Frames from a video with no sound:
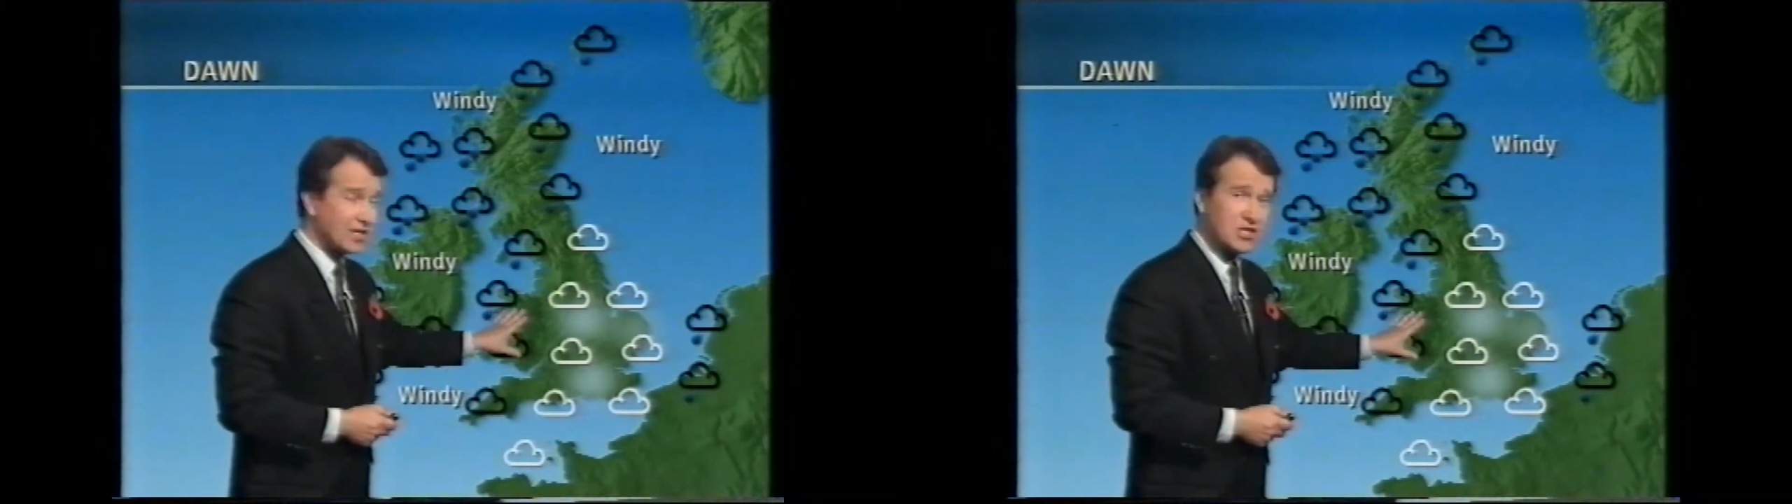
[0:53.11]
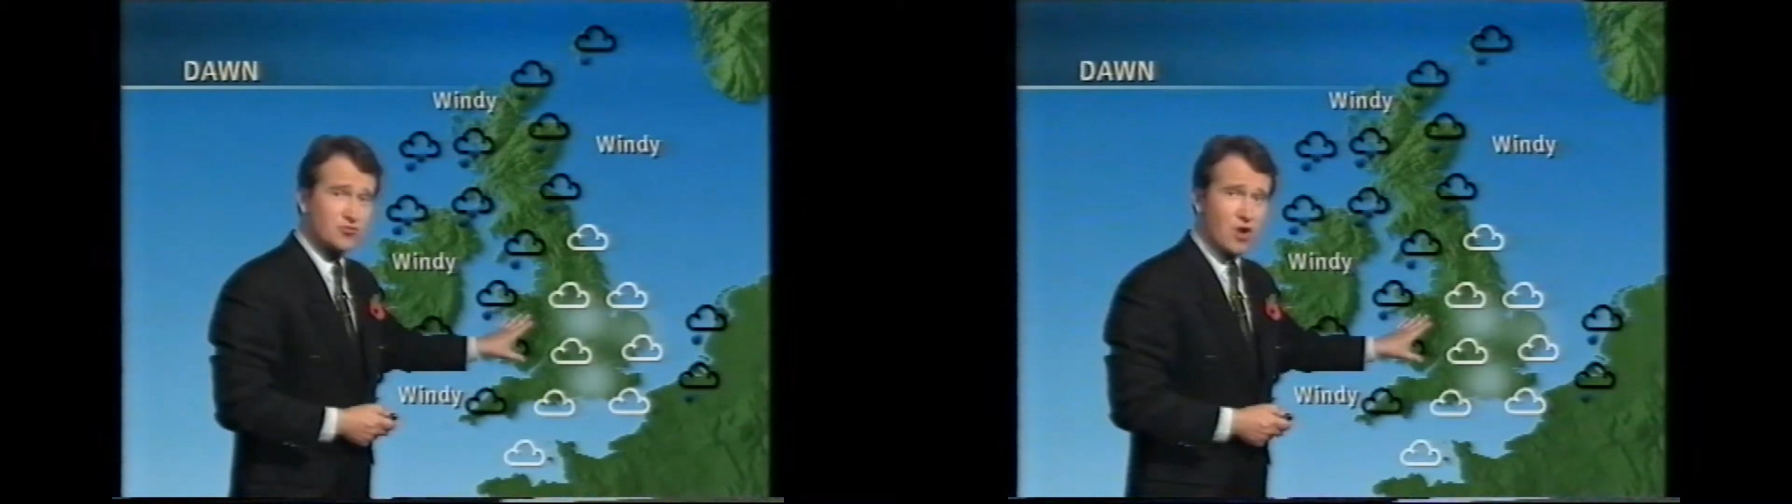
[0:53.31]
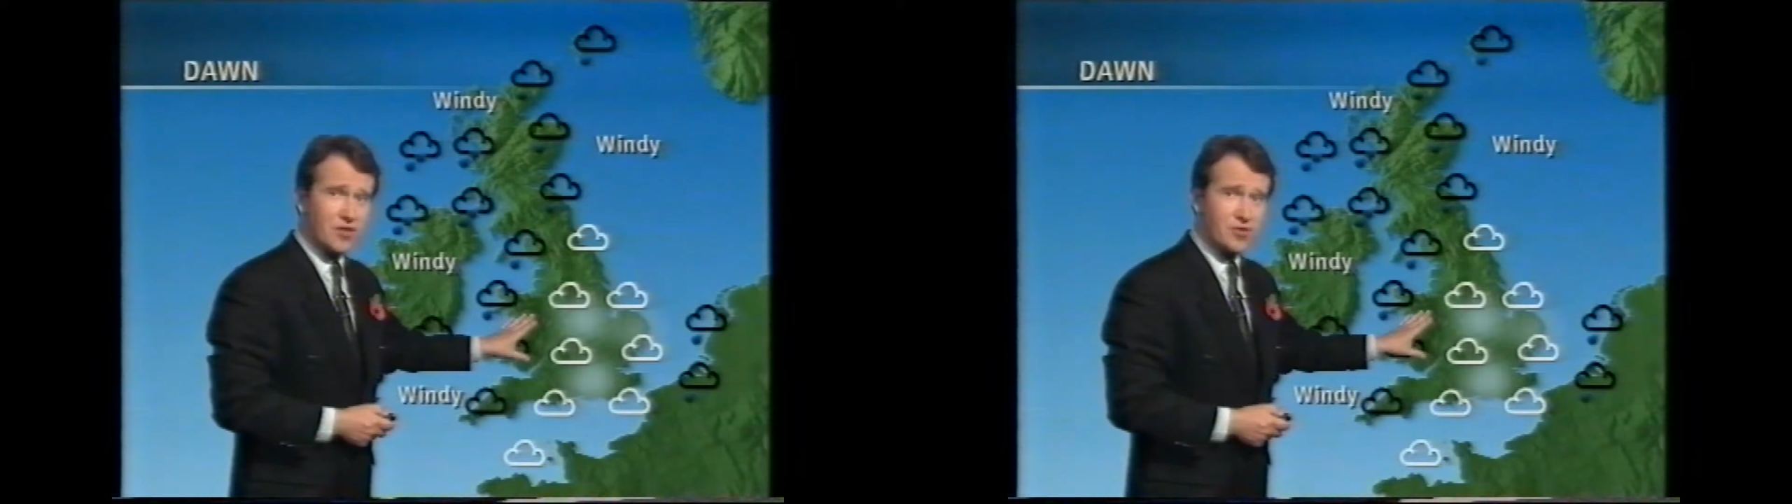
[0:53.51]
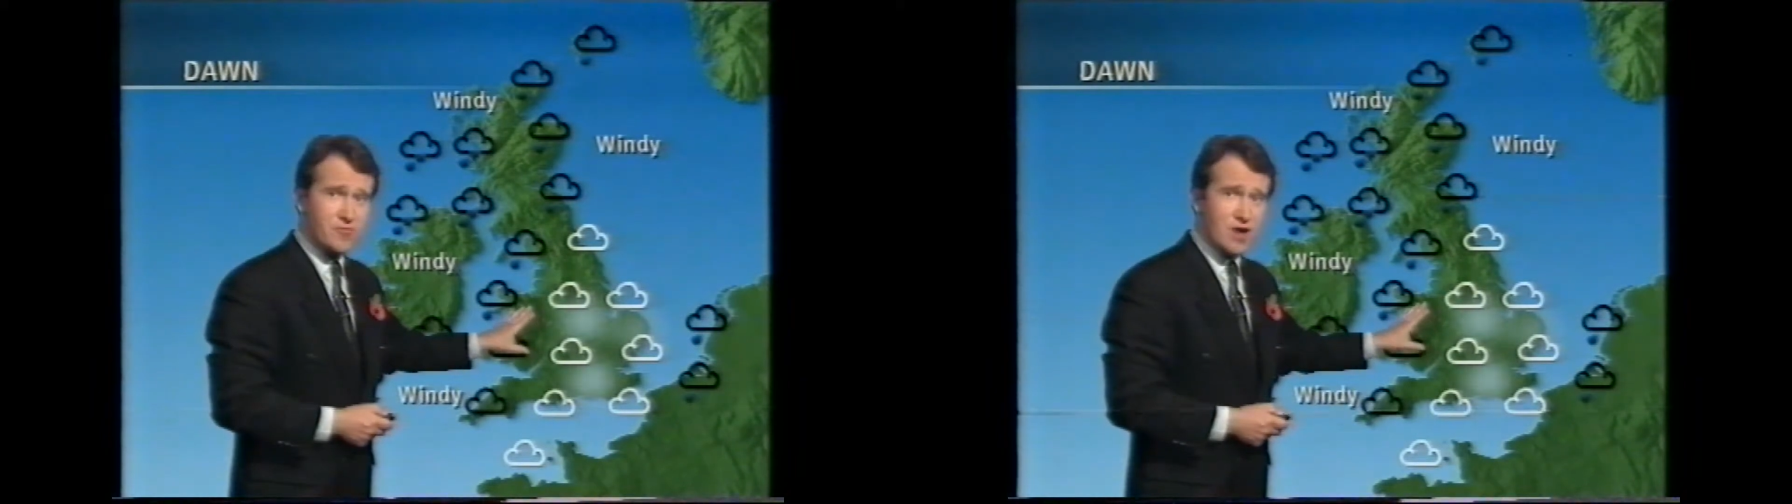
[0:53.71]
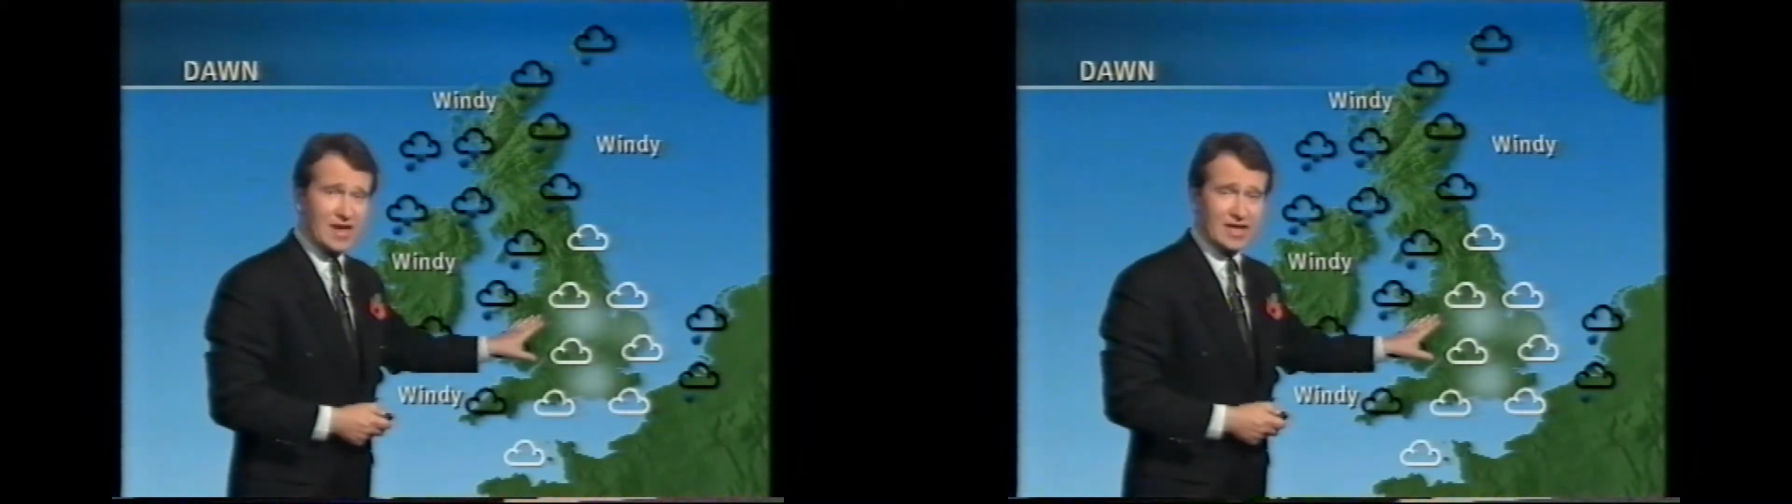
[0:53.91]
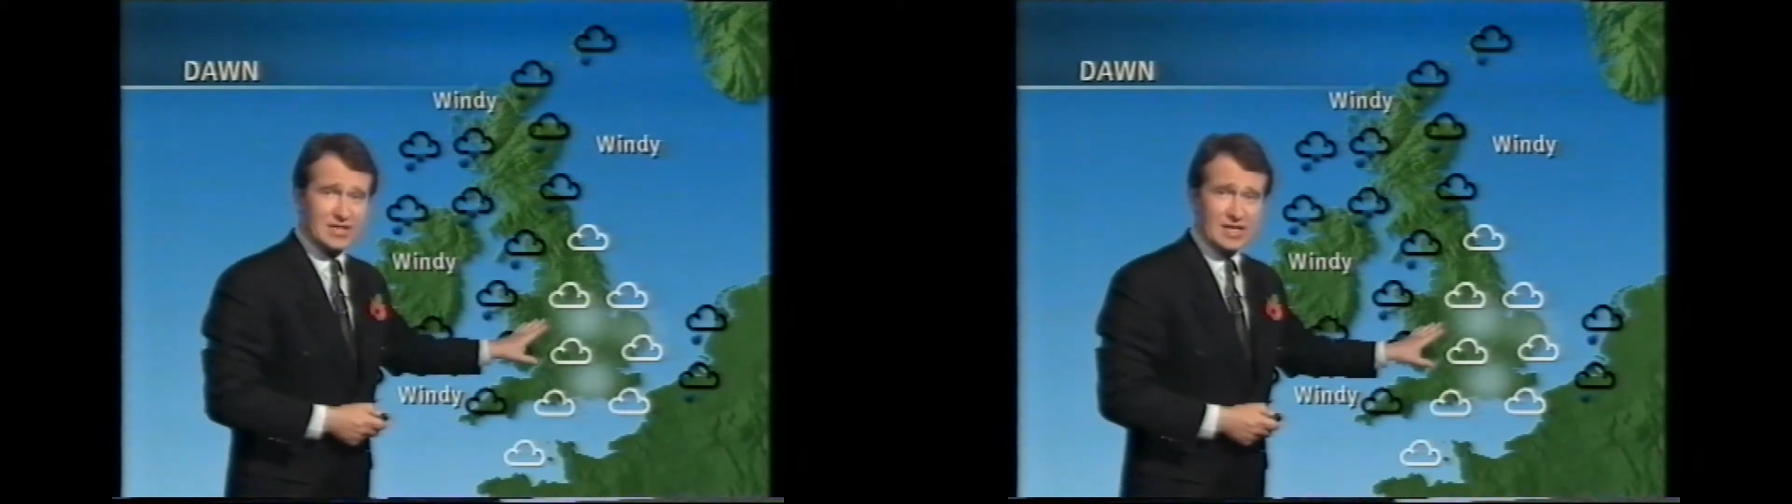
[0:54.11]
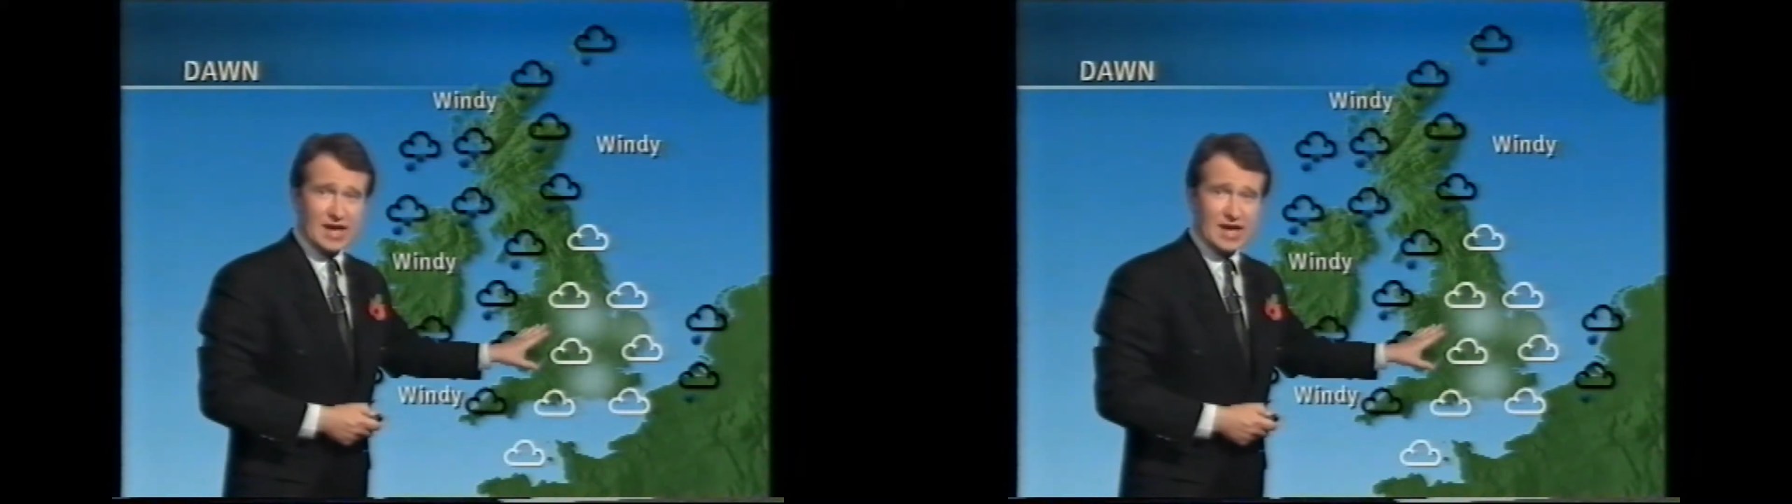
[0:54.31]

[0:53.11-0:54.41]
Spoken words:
is rather ragged,